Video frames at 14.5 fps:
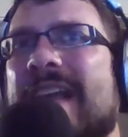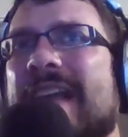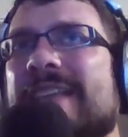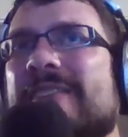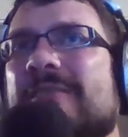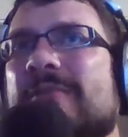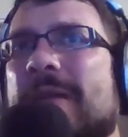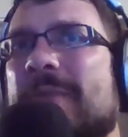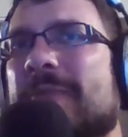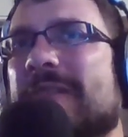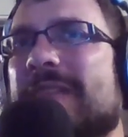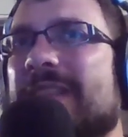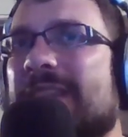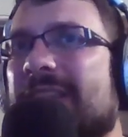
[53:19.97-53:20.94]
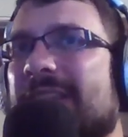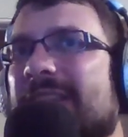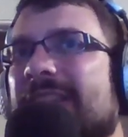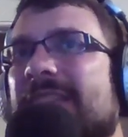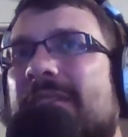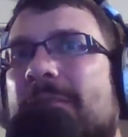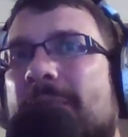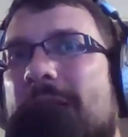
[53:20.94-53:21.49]
And you remember that
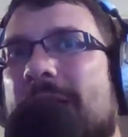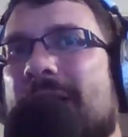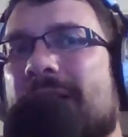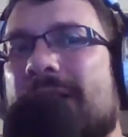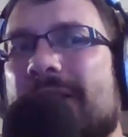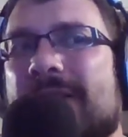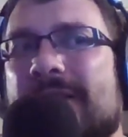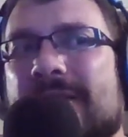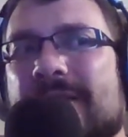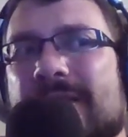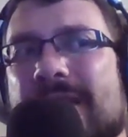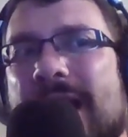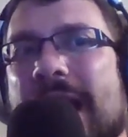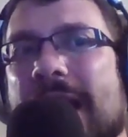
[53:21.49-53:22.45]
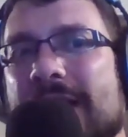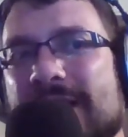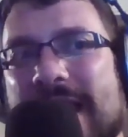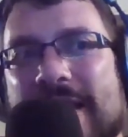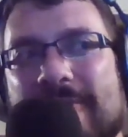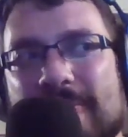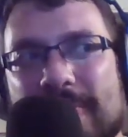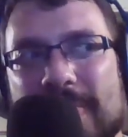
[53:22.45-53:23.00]
I actually
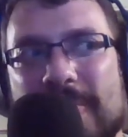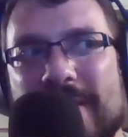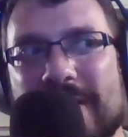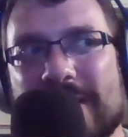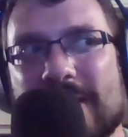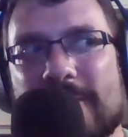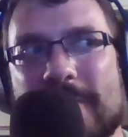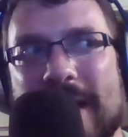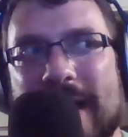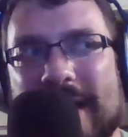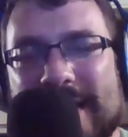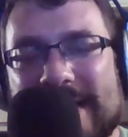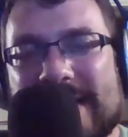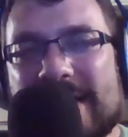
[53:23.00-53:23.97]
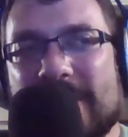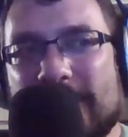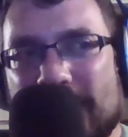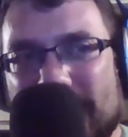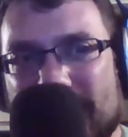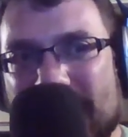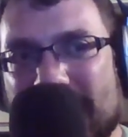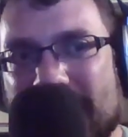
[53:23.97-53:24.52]
haven't brewed it in a little while. I need
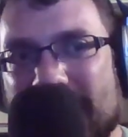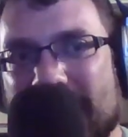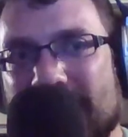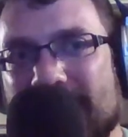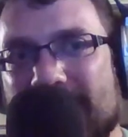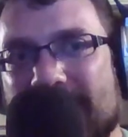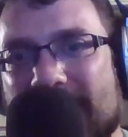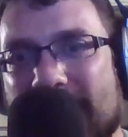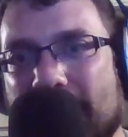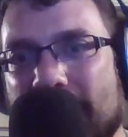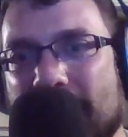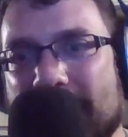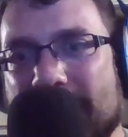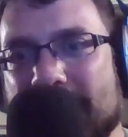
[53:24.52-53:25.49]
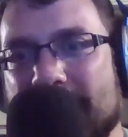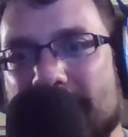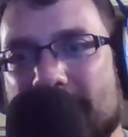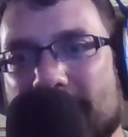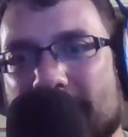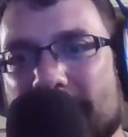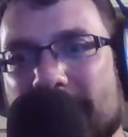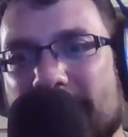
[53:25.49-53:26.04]
to take a run at our
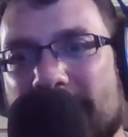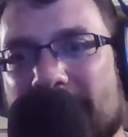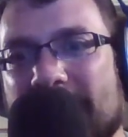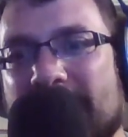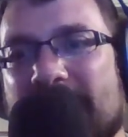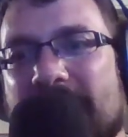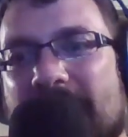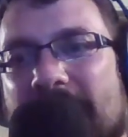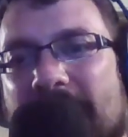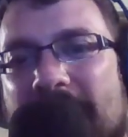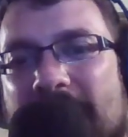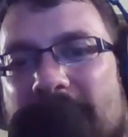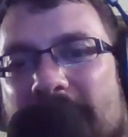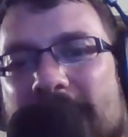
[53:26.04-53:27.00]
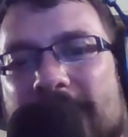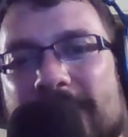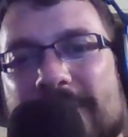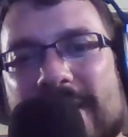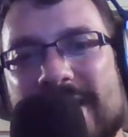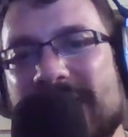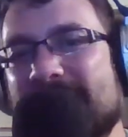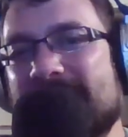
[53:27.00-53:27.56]
triple,
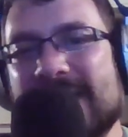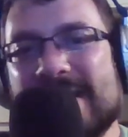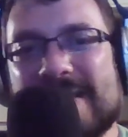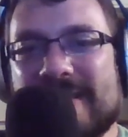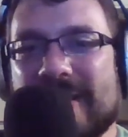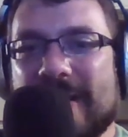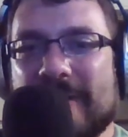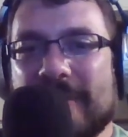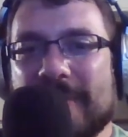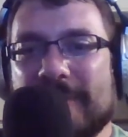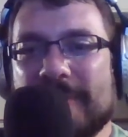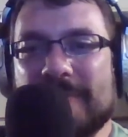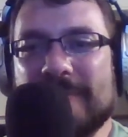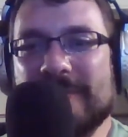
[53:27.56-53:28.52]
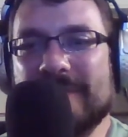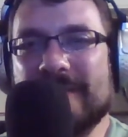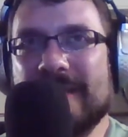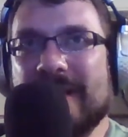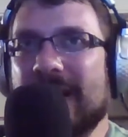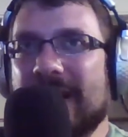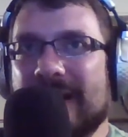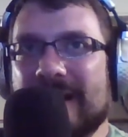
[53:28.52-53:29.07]
just because it's so
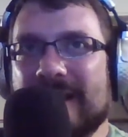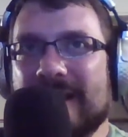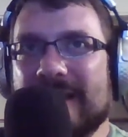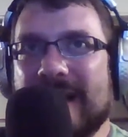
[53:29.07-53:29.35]
iconic.